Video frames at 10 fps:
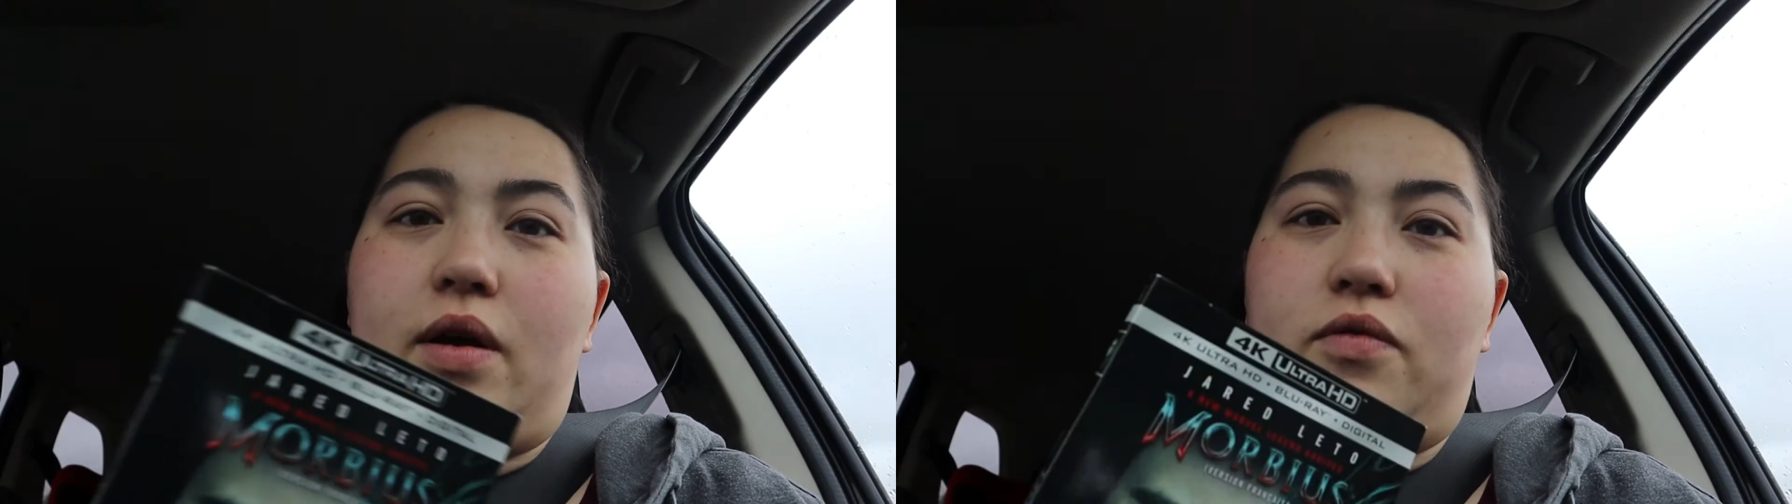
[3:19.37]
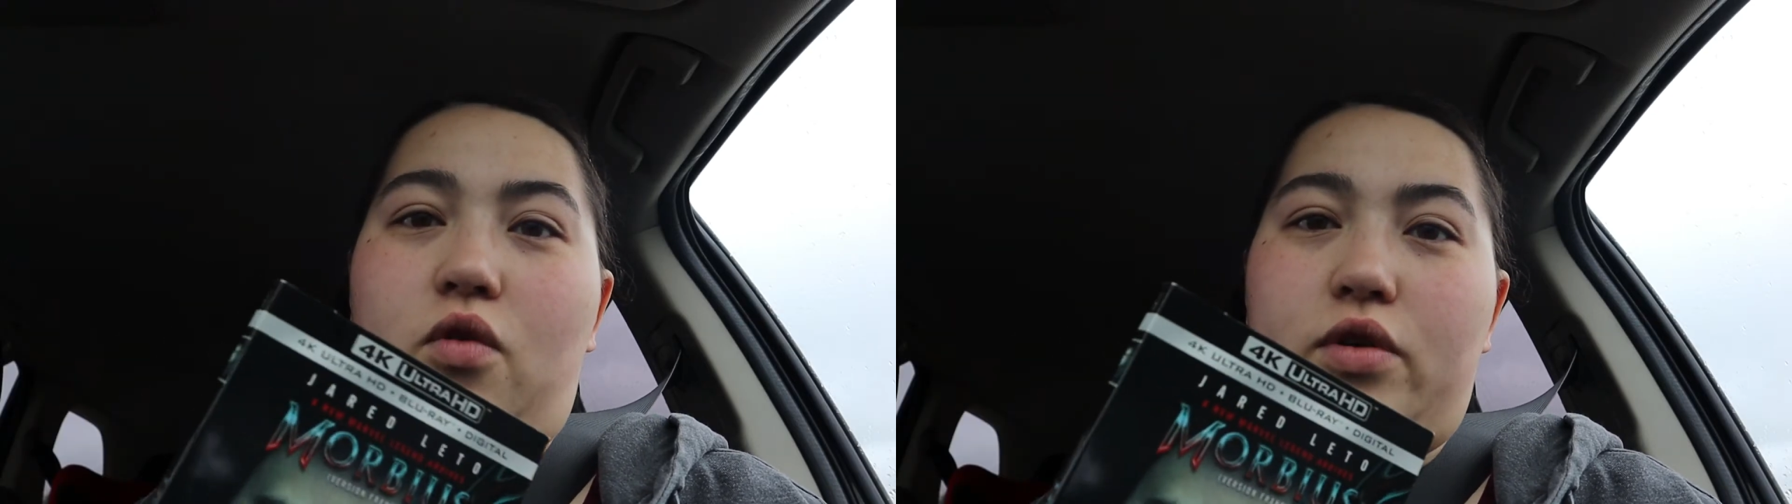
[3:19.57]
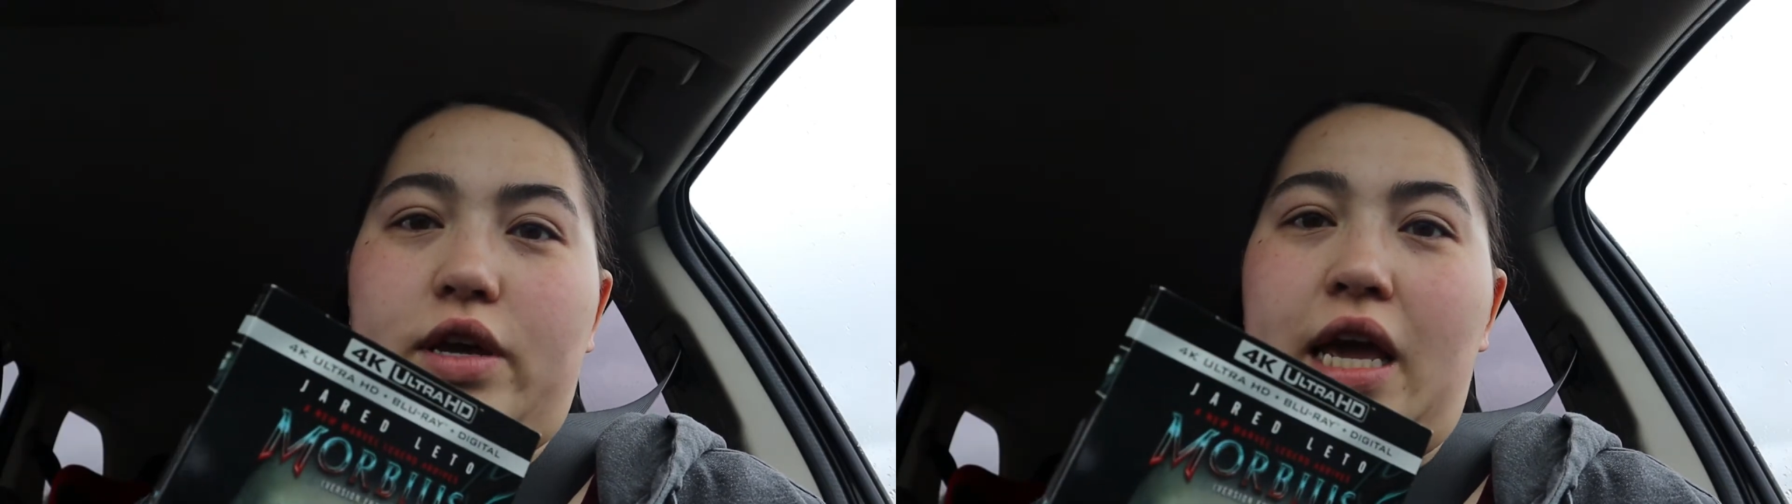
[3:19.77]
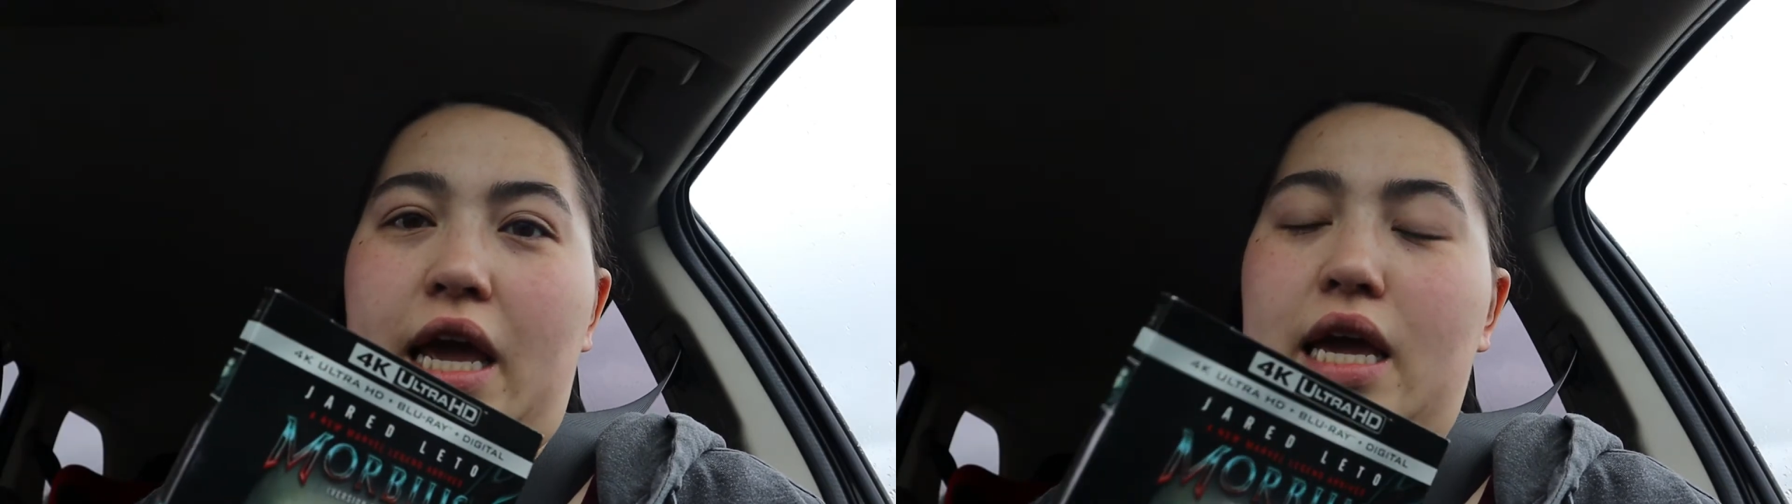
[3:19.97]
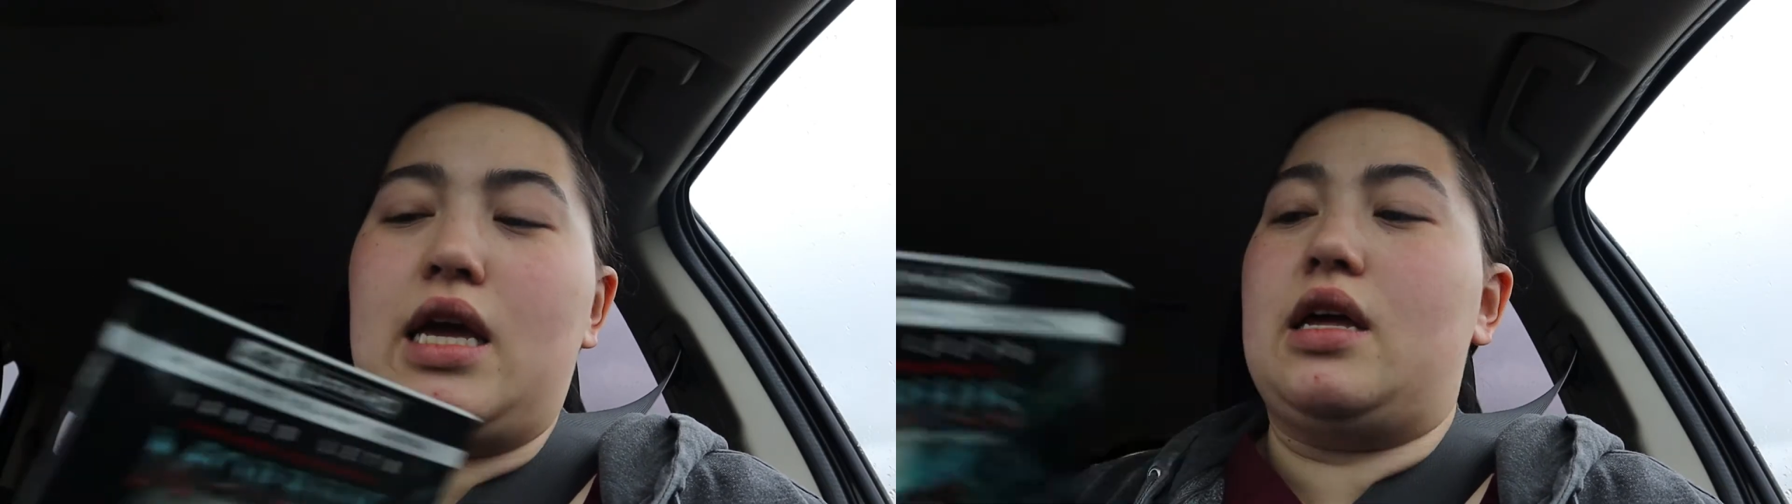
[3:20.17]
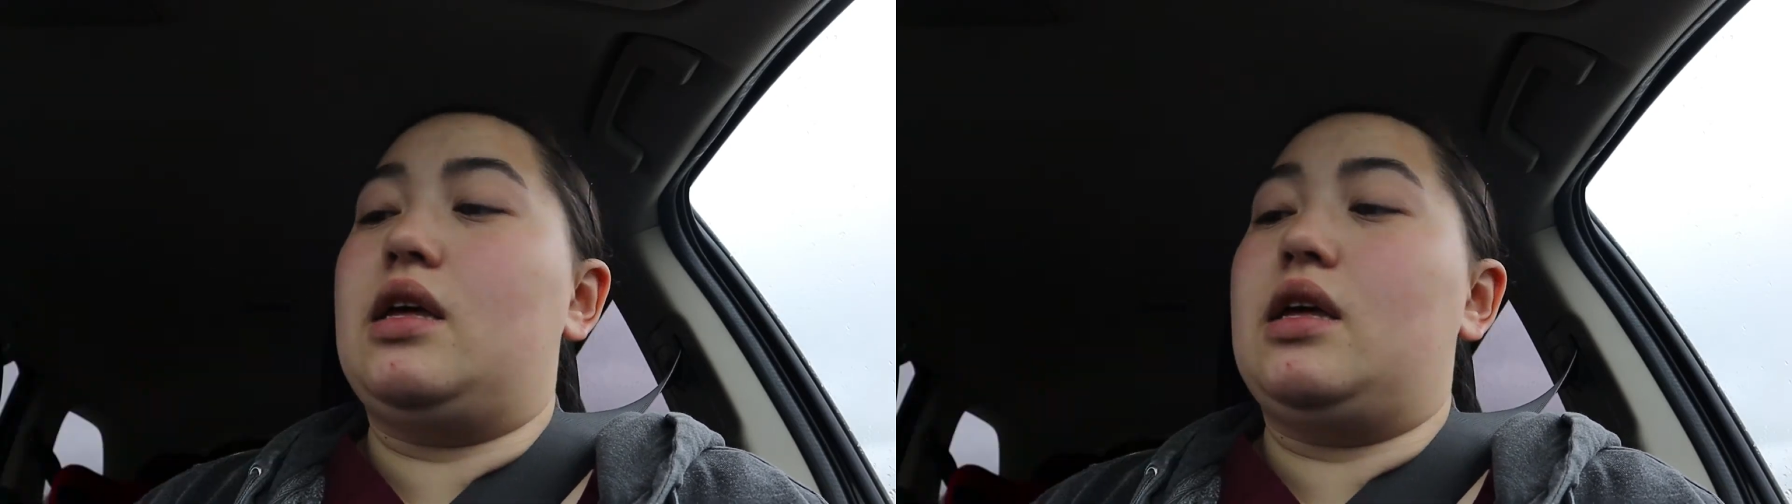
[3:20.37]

on 4K,